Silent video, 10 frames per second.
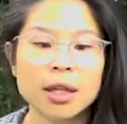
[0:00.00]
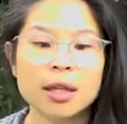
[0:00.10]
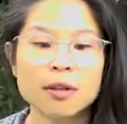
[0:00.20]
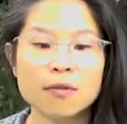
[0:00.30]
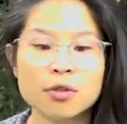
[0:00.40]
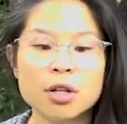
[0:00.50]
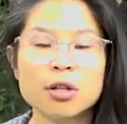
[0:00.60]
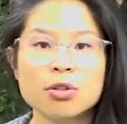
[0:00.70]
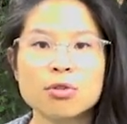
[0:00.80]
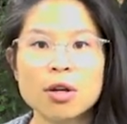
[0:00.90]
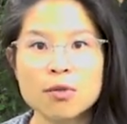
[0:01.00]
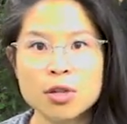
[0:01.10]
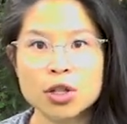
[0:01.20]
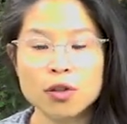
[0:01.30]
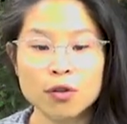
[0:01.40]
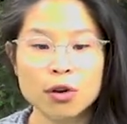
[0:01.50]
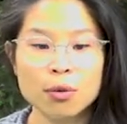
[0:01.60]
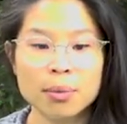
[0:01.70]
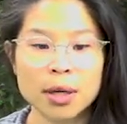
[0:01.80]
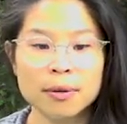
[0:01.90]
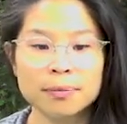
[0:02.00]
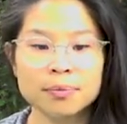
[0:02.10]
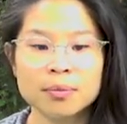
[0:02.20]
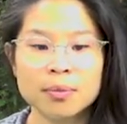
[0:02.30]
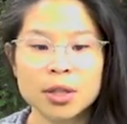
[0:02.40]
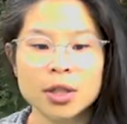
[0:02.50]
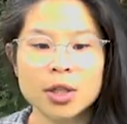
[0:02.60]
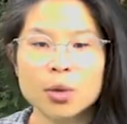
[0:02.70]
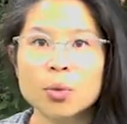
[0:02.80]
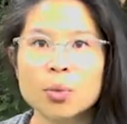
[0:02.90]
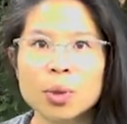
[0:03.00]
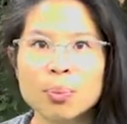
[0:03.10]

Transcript: in the Fusagasuga region of Colombia. We